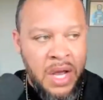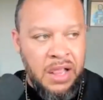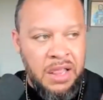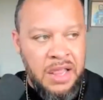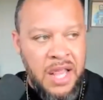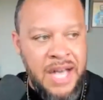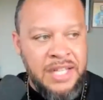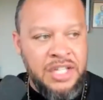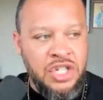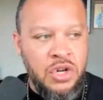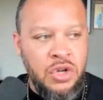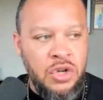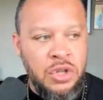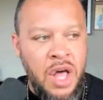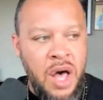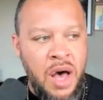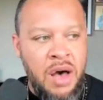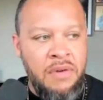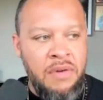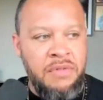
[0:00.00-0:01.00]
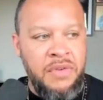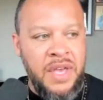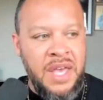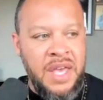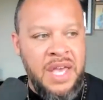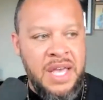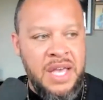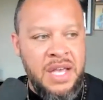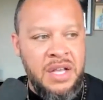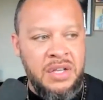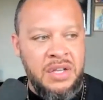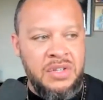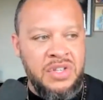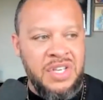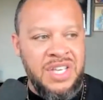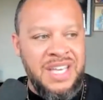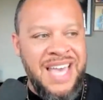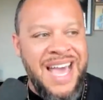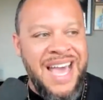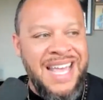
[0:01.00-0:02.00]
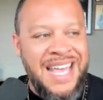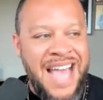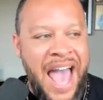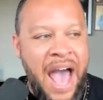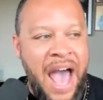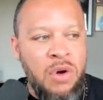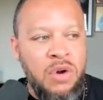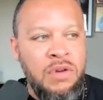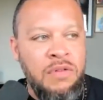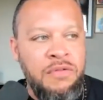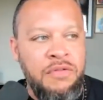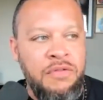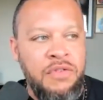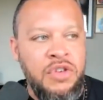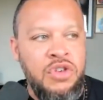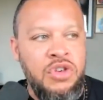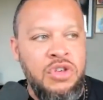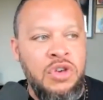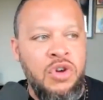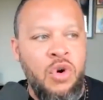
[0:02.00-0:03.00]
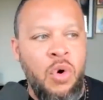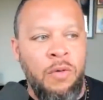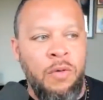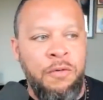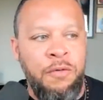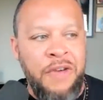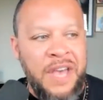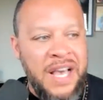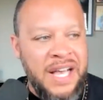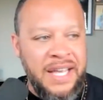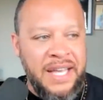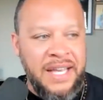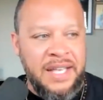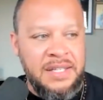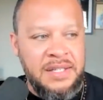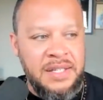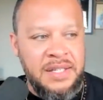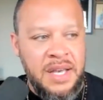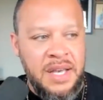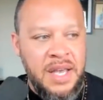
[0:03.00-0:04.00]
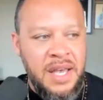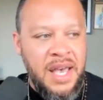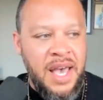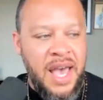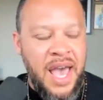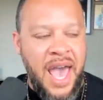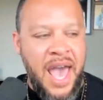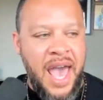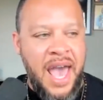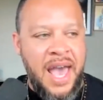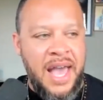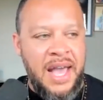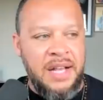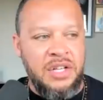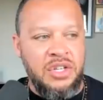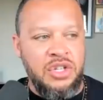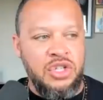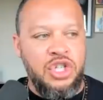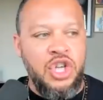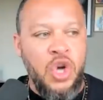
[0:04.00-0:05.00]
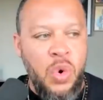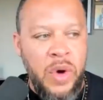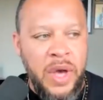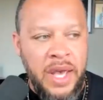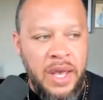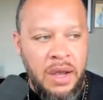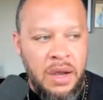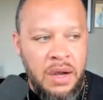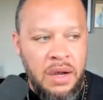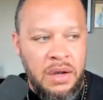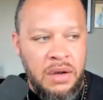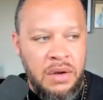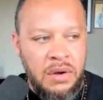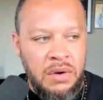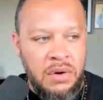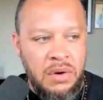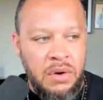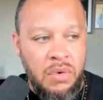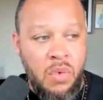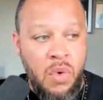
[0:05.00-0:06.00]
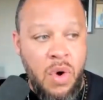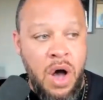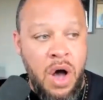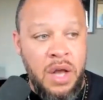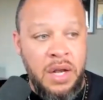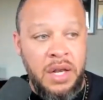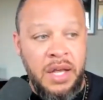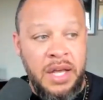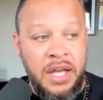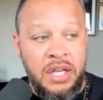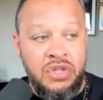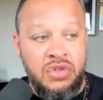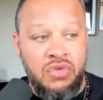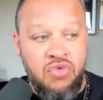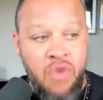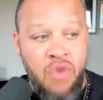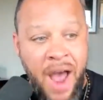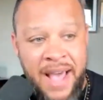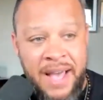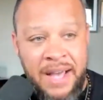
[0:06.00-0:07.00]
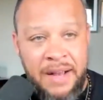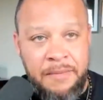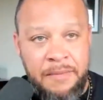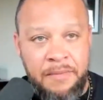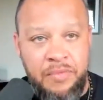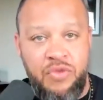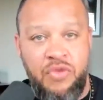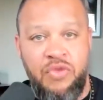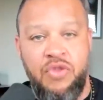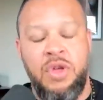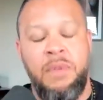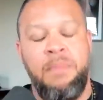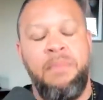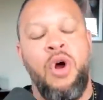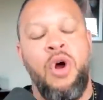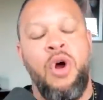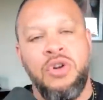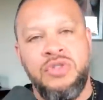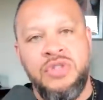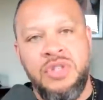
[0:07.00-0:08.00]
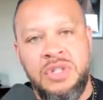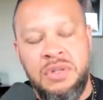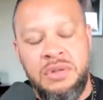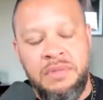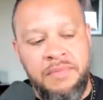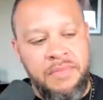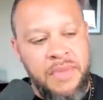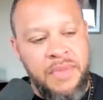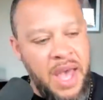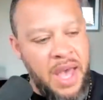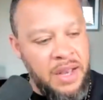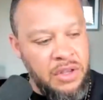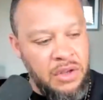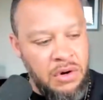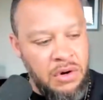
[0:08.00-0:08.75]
Logical love is getting out of your feelings and doing what is right for the person that